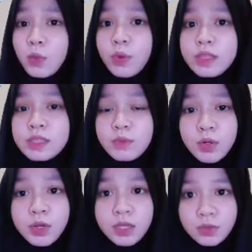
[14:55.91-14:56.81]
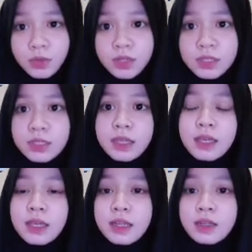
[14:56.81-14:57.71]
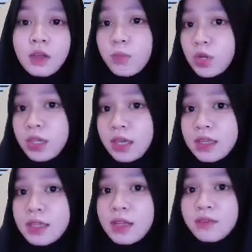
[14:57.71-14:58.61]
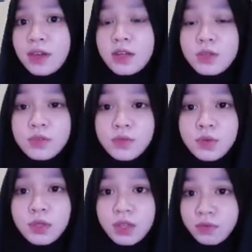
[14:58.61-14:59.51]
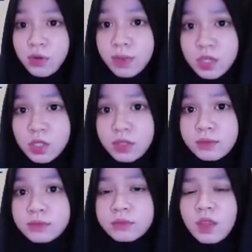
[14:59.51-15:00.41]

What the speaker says: with similar interests can communicate and find useful information.